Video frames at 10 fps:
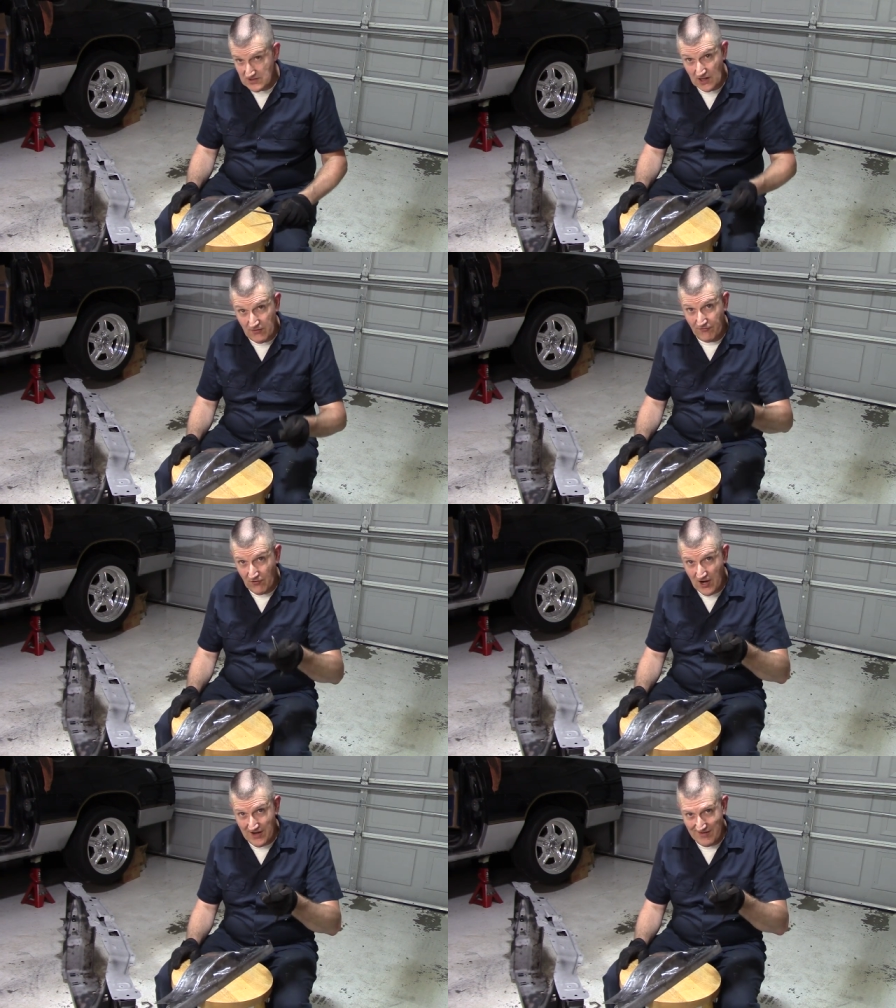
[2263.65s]
Tell a
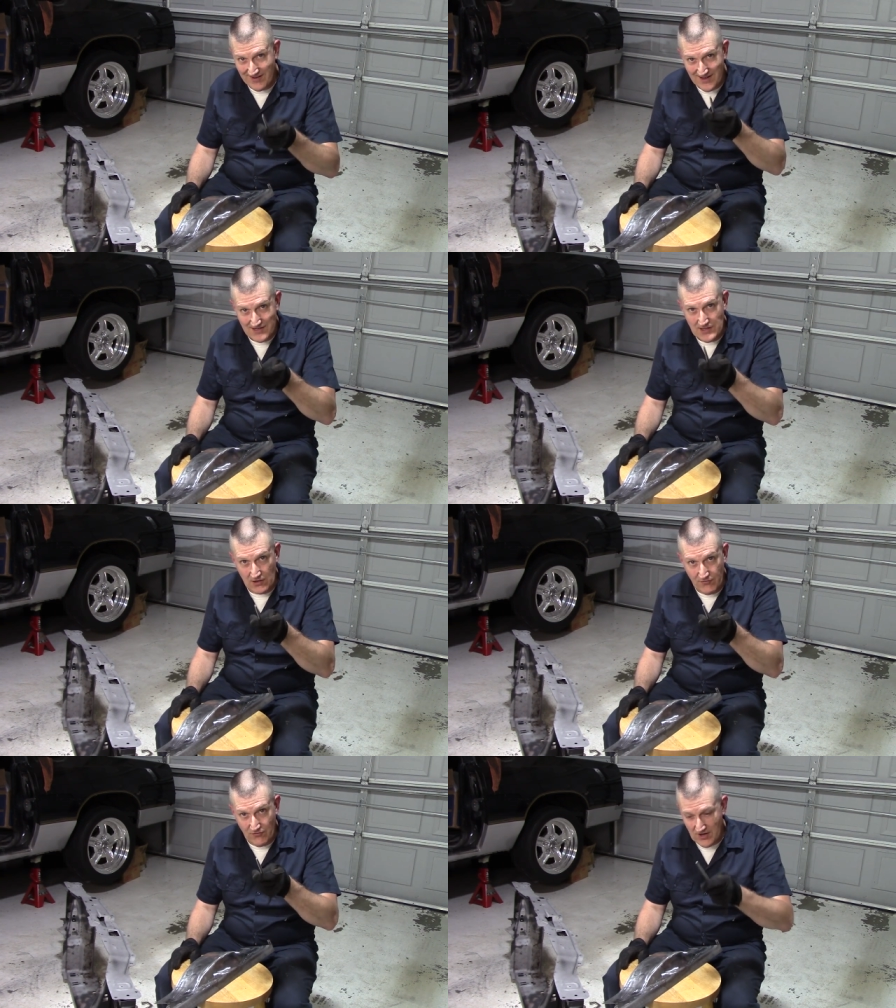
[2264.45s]
friend.
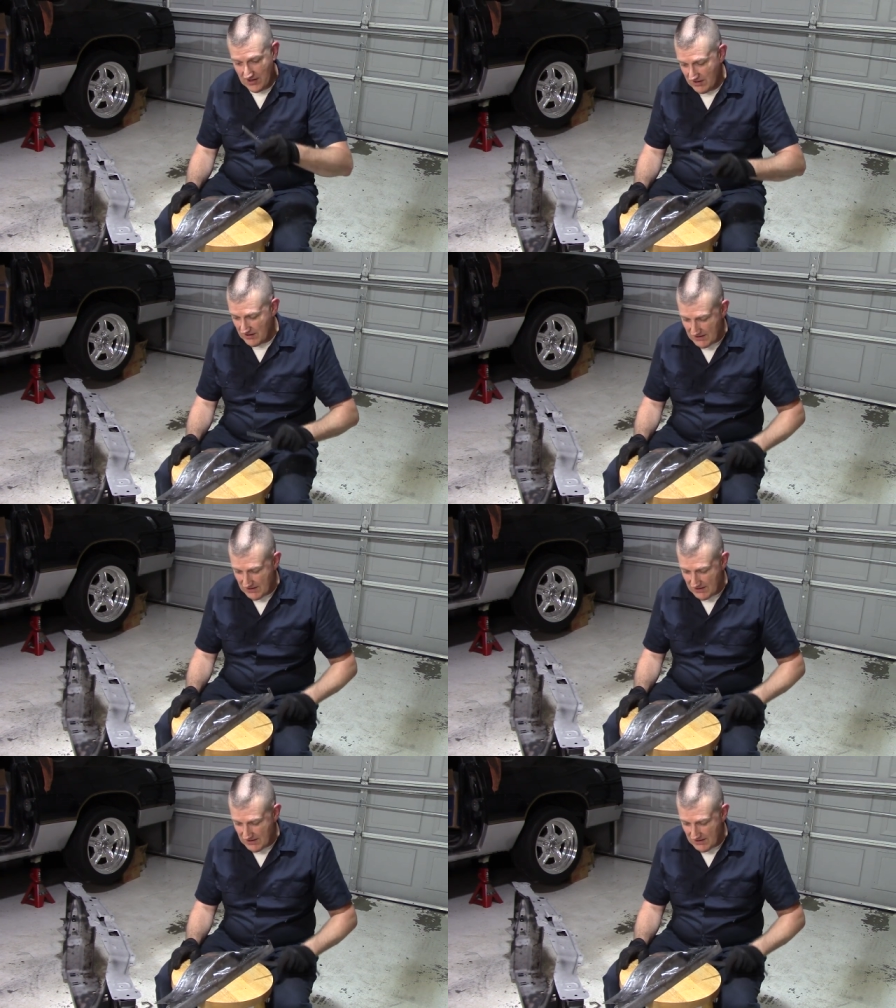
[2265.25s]
Tell a friend.